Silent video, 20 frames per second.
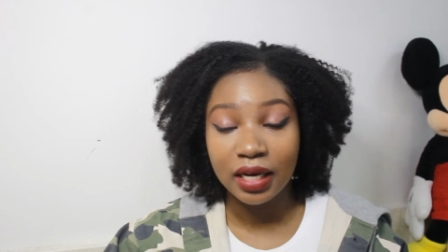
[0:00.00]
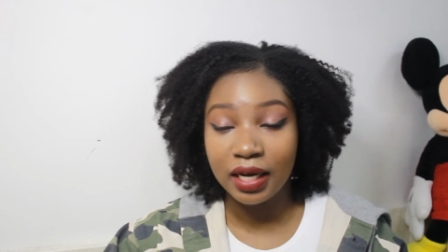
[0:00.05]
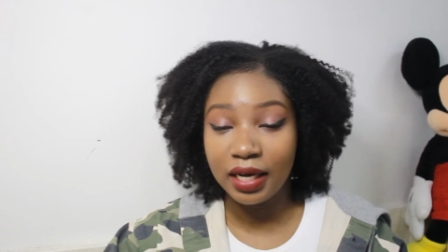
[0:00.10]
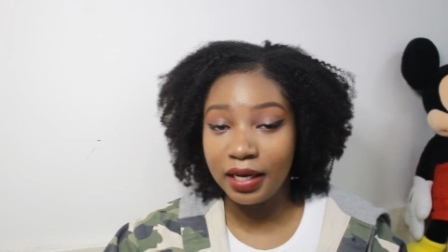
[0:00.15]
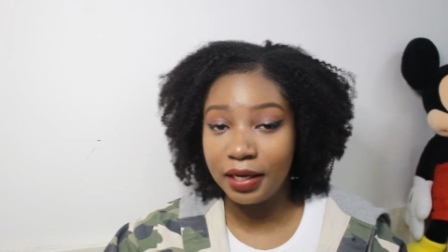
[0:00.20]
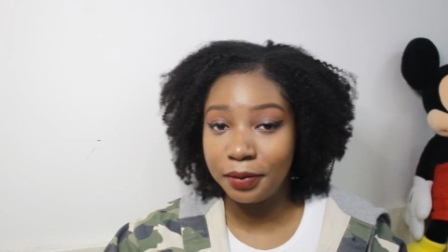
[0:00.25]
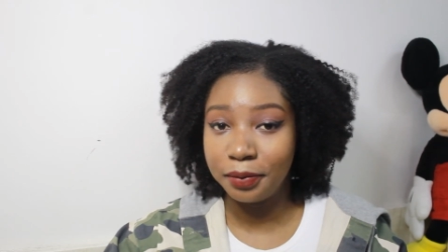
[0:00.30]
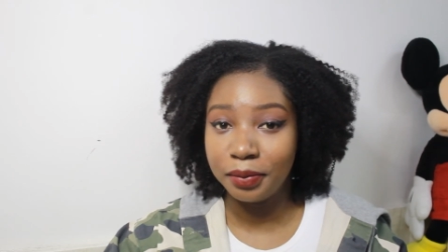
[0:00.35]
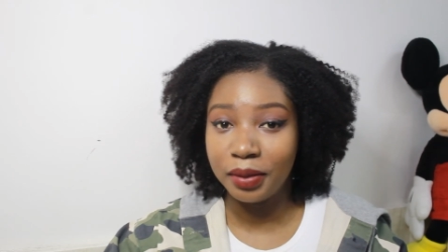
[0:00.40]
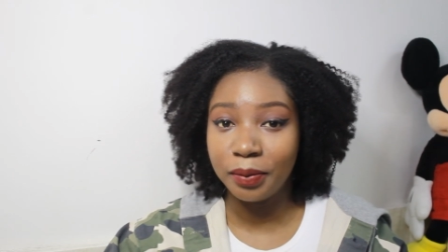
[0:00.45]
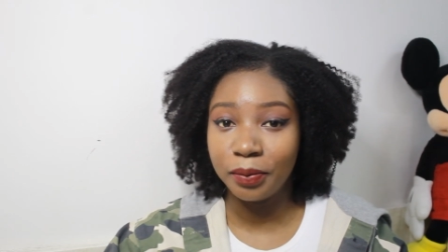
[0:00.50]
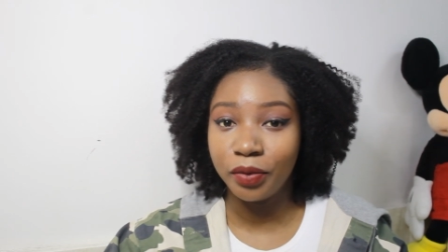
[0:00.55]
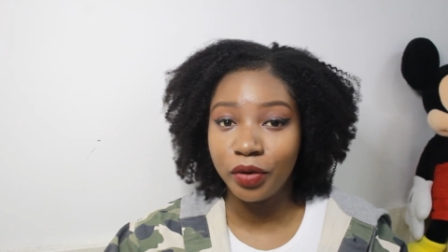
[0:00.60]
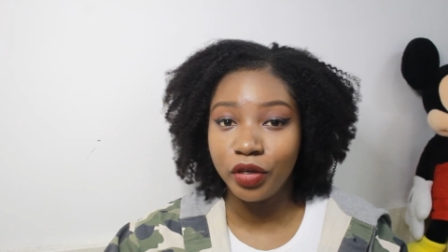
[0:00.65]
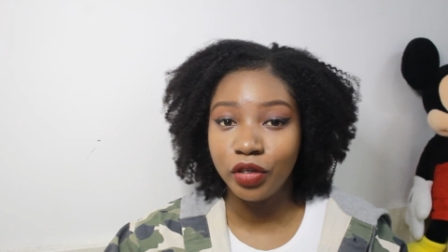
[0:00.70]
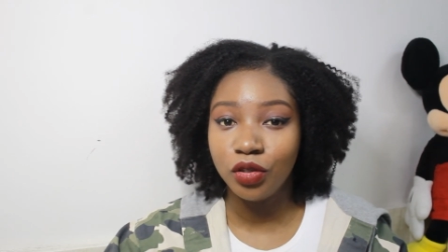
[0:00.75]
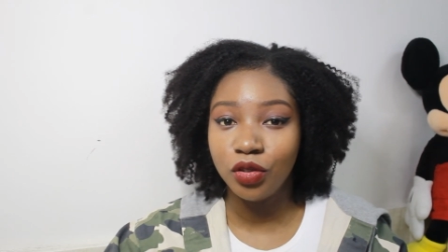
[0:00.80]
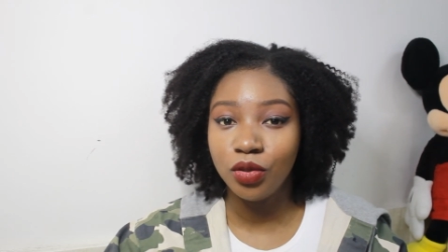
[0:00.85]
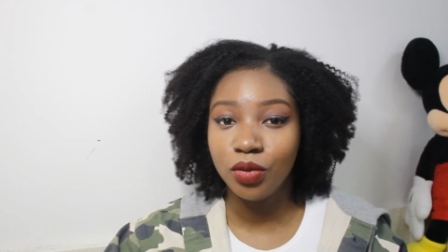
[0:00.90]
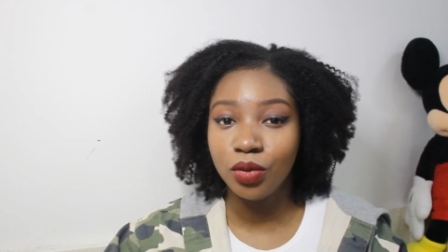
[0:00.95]
um, I'm
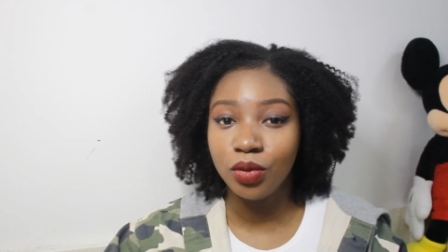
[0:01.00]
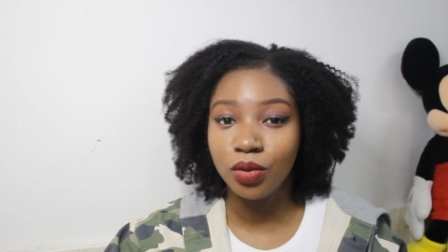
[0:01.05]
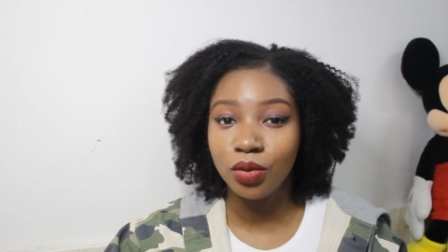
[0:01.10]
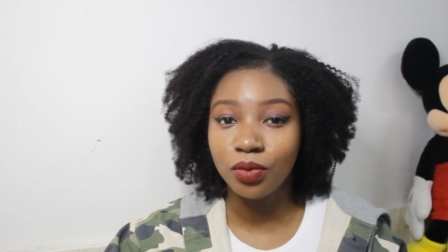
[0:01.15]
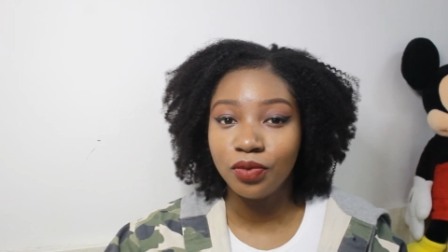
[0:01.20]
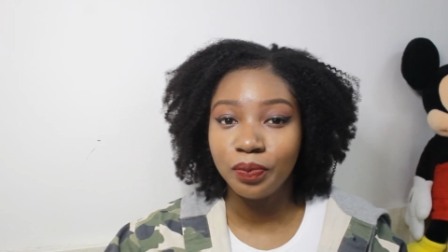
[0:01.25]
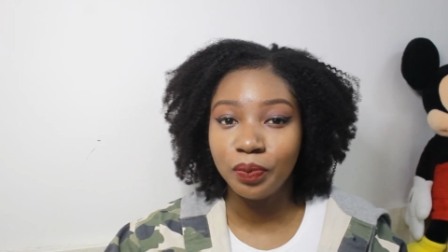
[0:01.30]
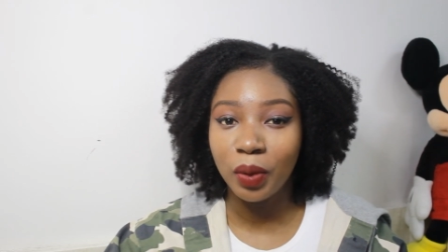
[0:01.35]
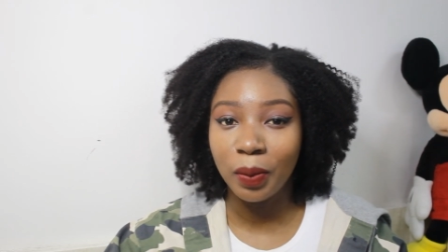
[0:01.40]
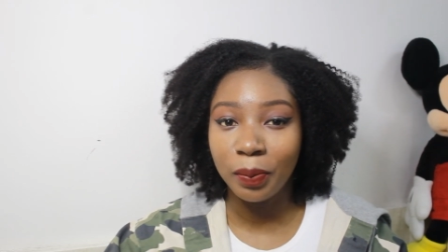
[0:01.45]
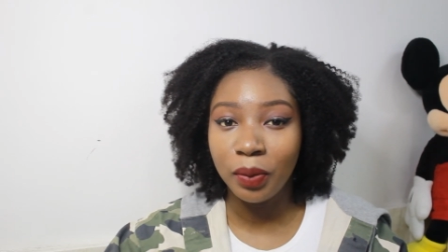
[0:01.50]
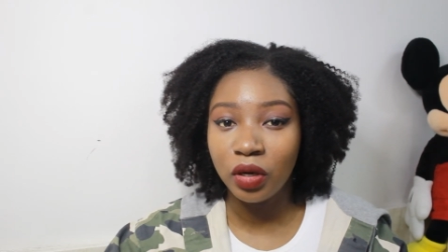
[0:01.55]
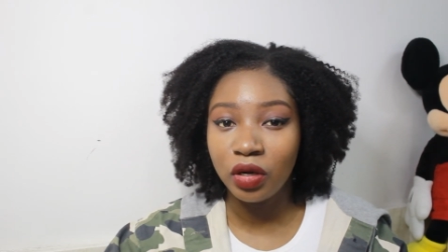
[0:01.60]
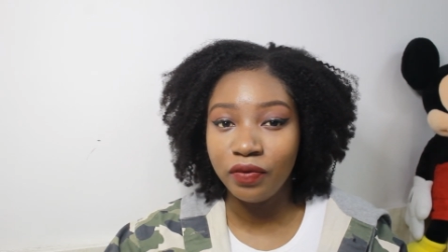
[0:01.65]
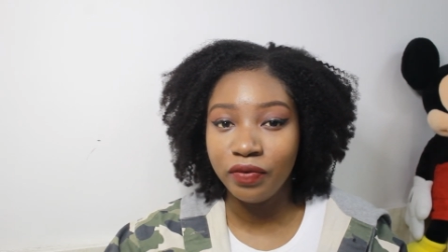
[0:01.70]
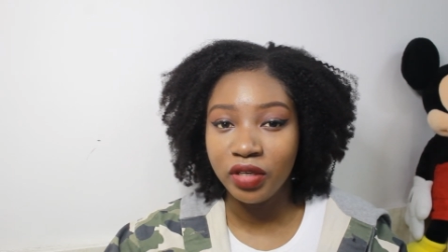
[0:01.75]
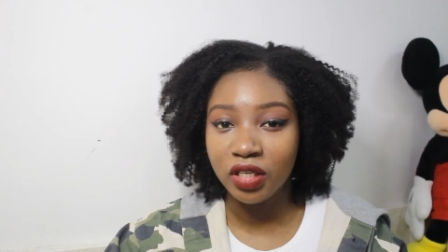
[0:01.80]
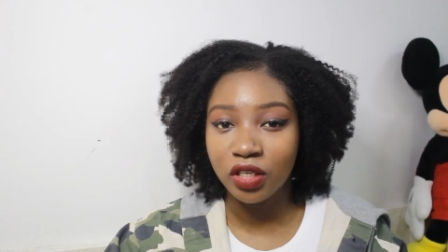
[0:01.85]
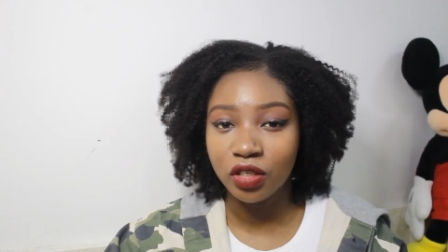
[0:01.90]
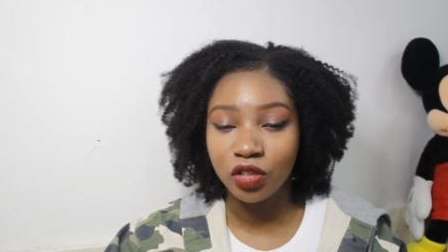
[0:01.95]
going to
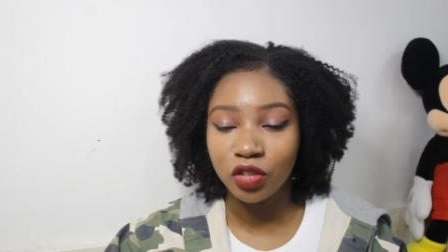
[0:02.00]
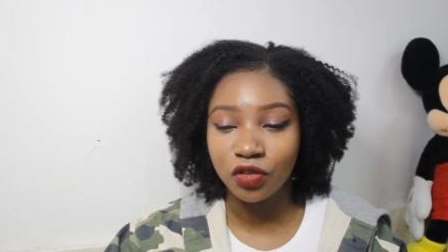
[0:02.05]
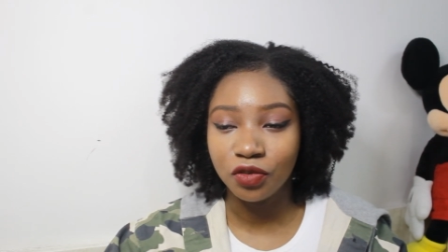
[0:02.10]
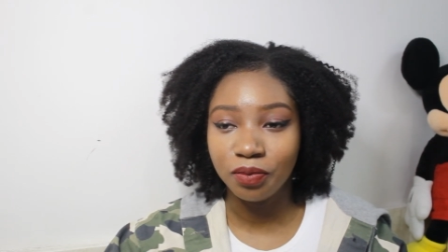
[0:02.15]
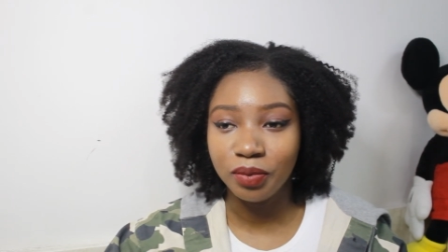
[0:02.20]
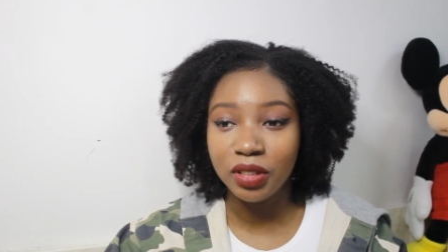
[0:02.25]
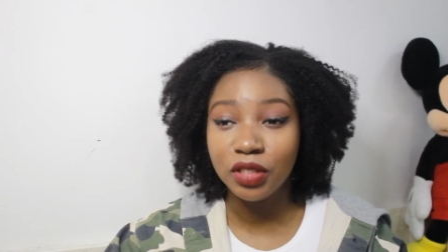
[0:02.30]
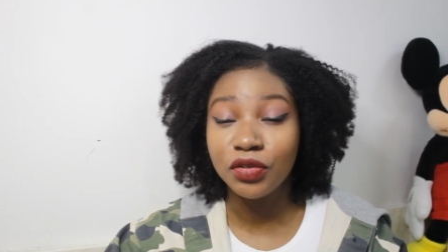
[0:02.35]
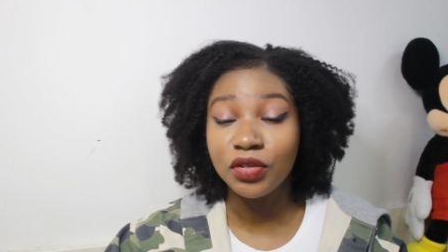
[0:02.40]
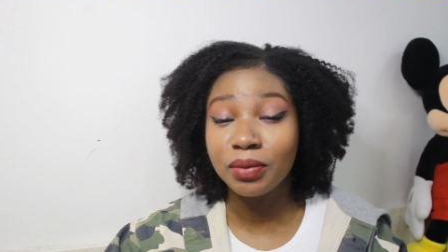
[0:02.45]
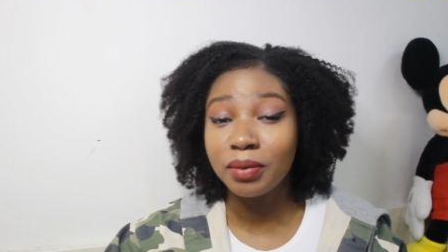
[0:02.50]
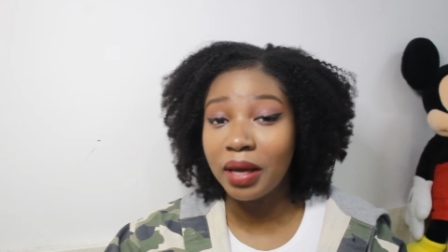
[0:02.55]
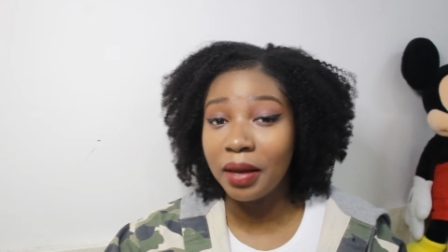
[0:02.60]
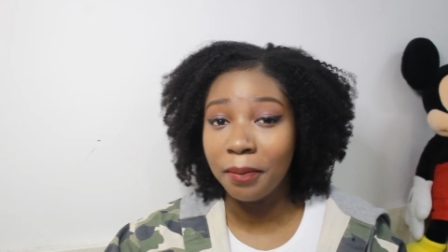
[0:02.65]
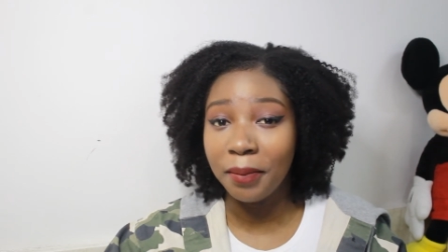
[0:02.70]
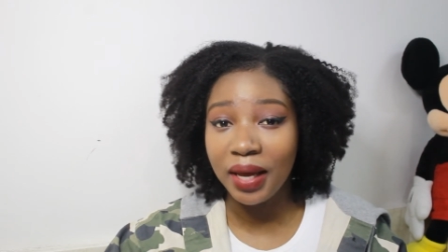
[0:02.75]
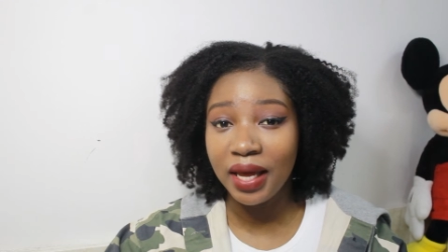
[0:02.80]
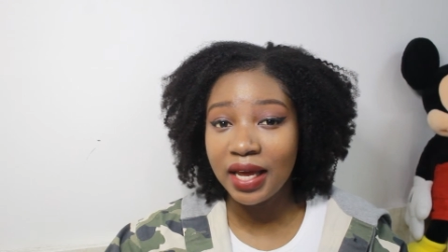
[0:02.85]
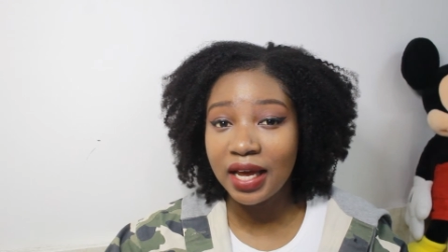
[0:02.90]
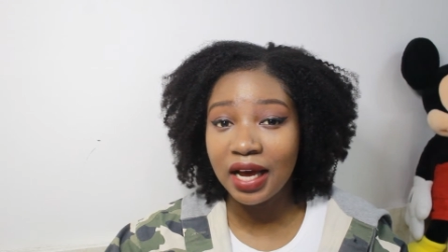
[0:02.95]
upload videos of me doing my
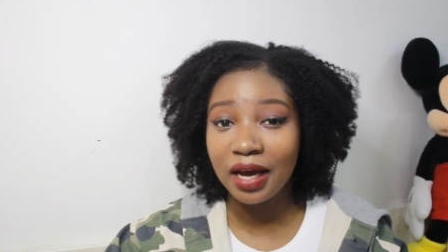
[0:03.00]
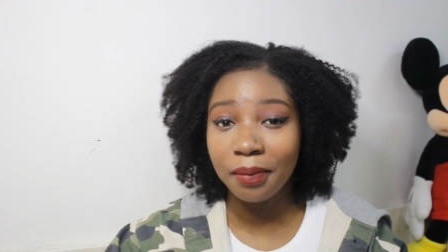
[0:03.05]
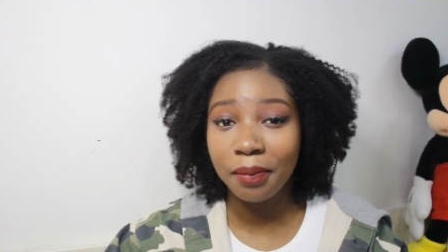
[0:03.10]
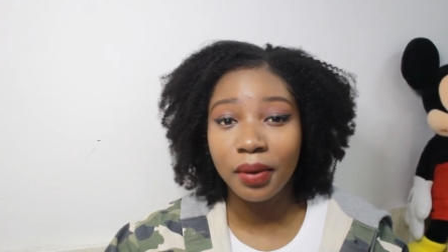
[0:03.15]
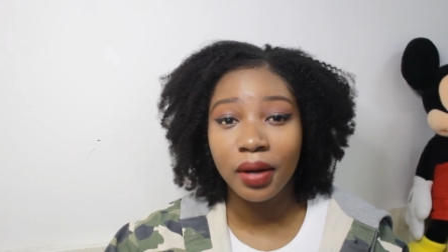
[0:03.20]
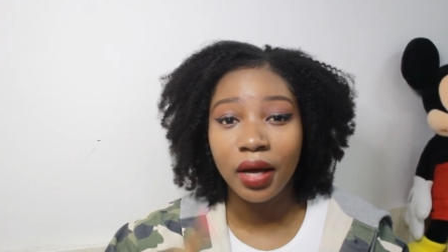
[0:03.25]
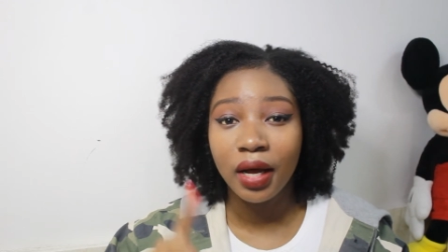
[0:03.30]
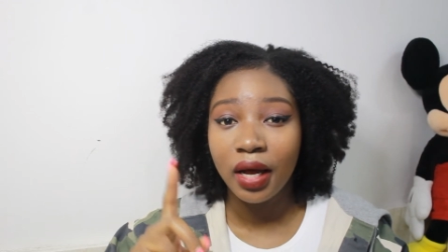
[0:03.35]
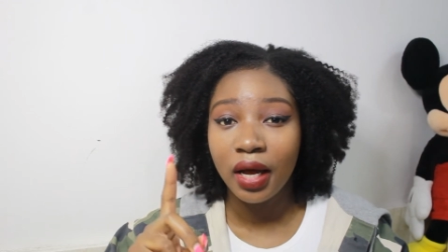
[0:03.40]
makeup